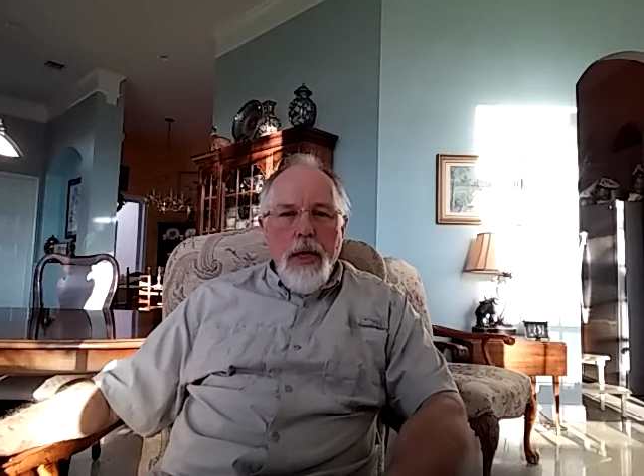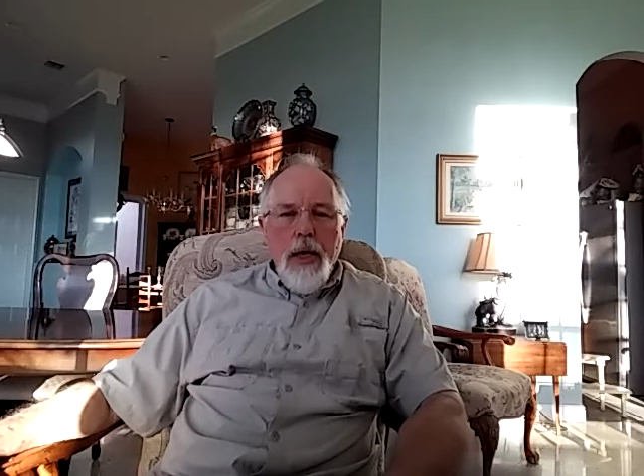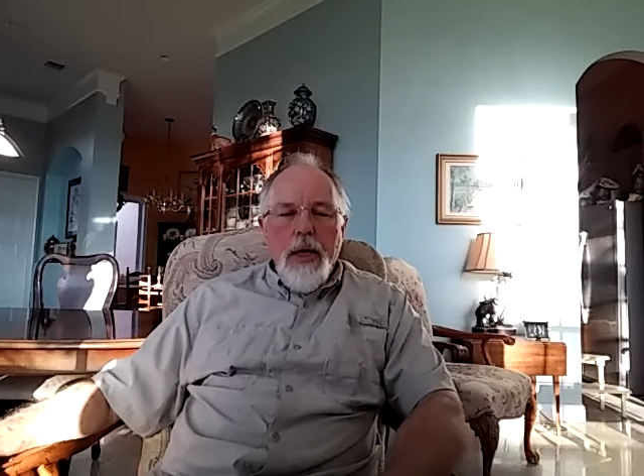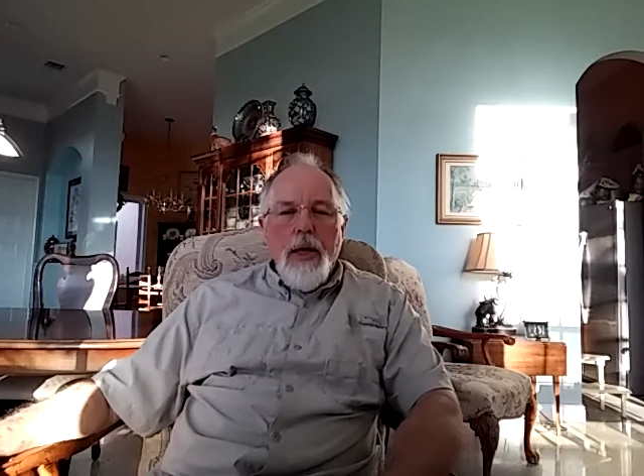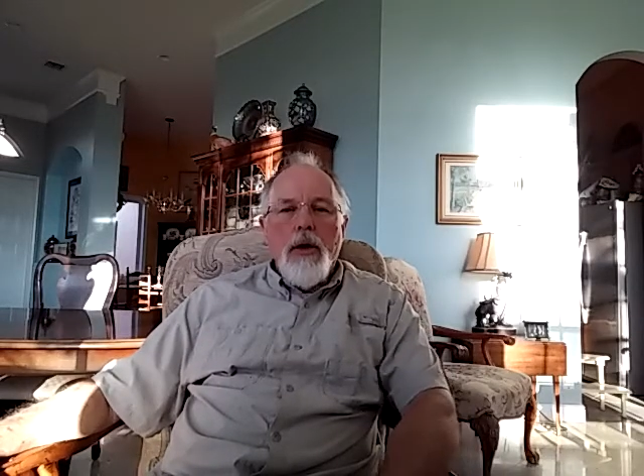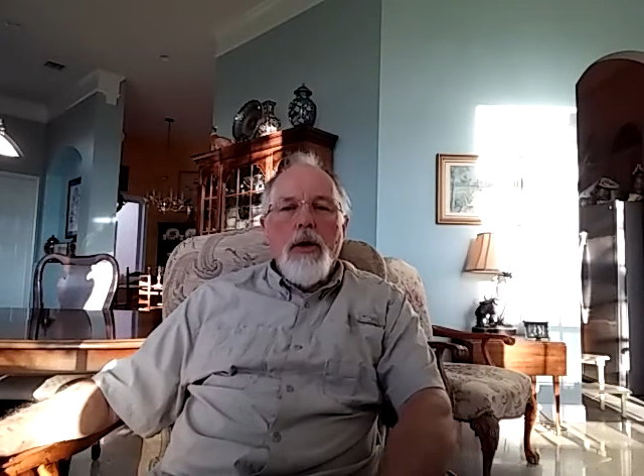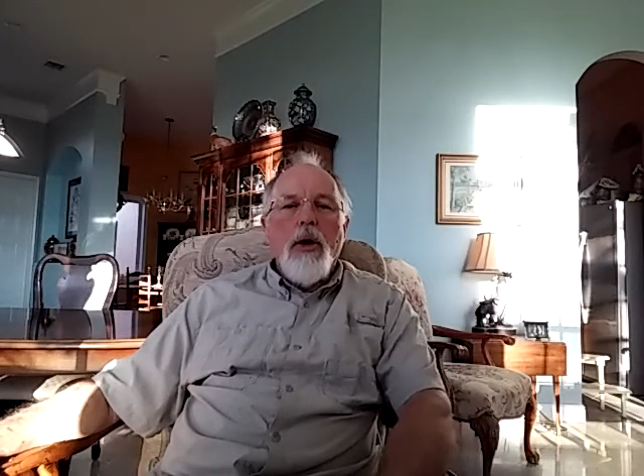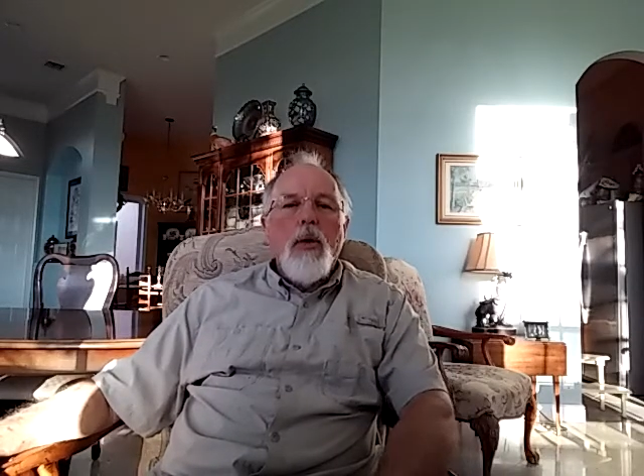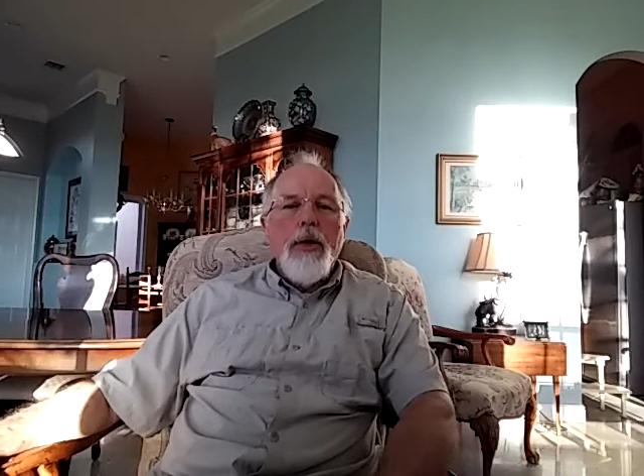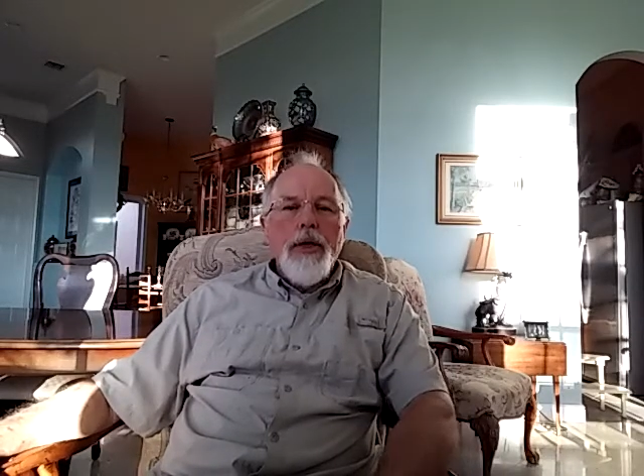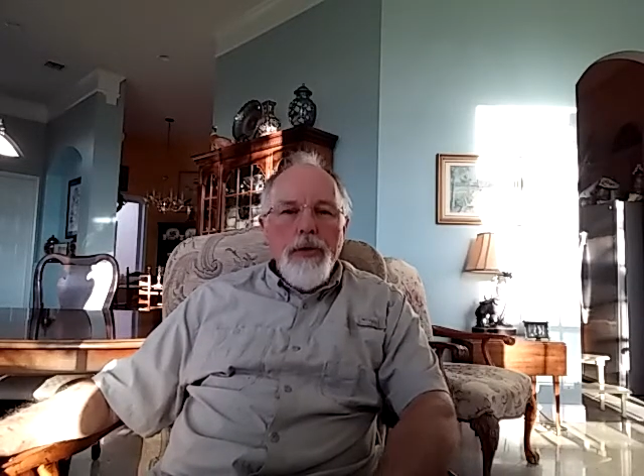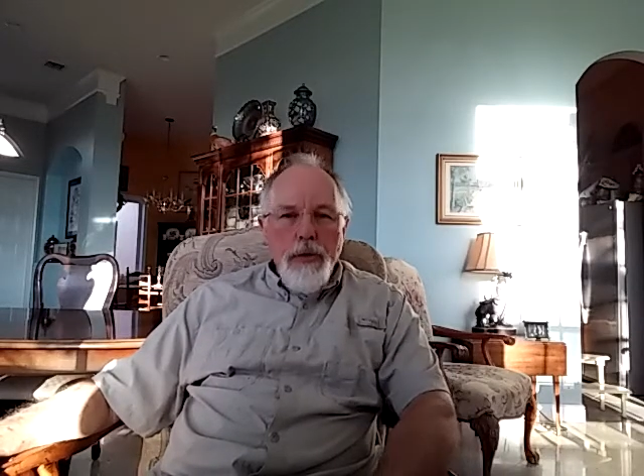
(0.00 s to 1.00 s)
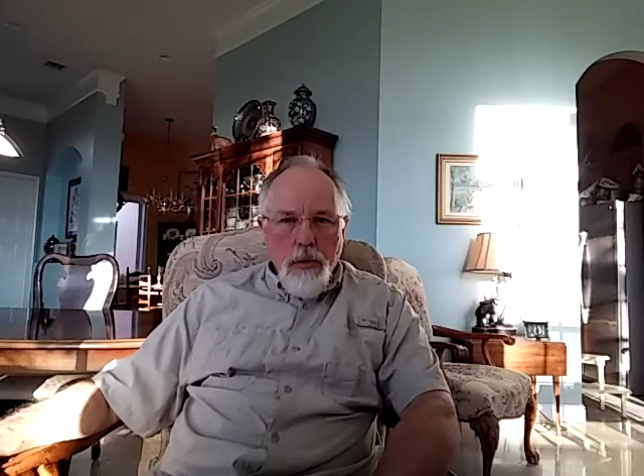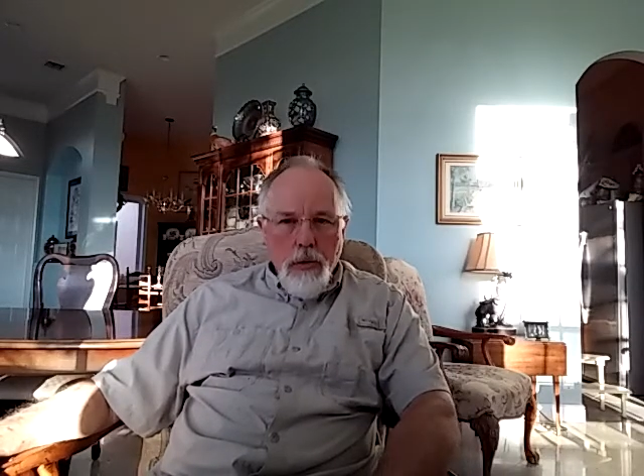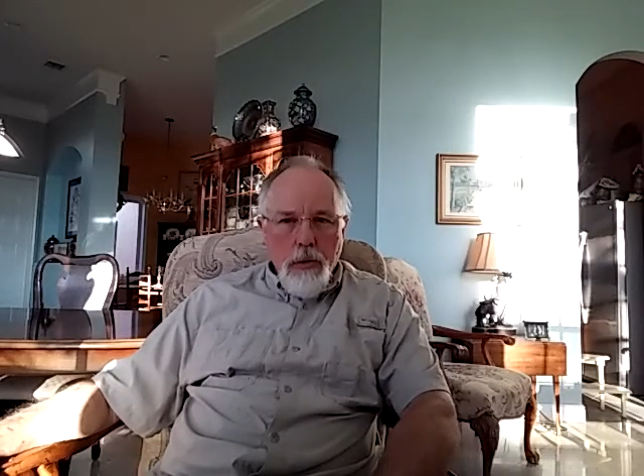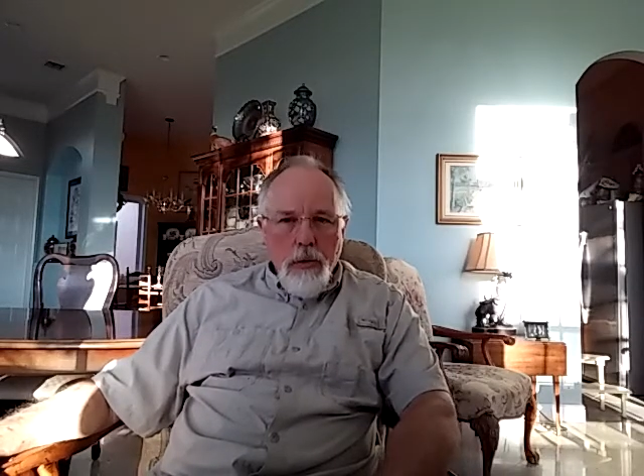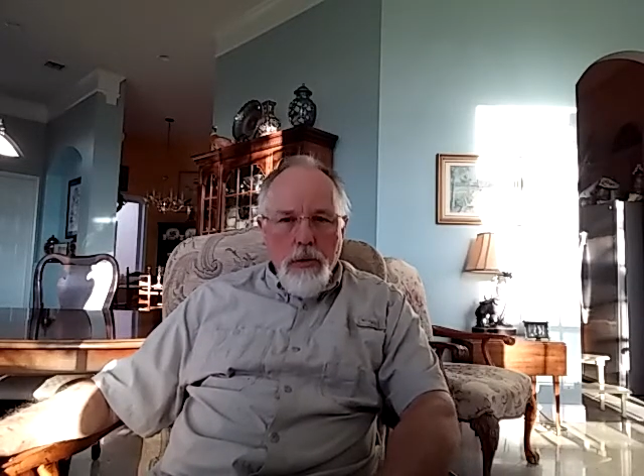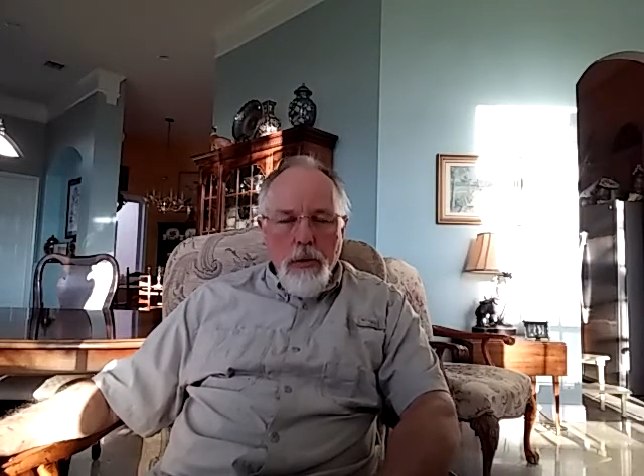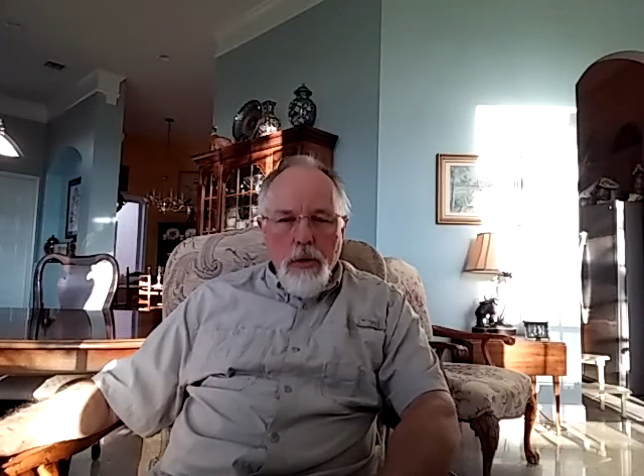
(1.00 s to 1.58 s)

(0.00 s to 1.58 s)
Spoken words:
And I'll go into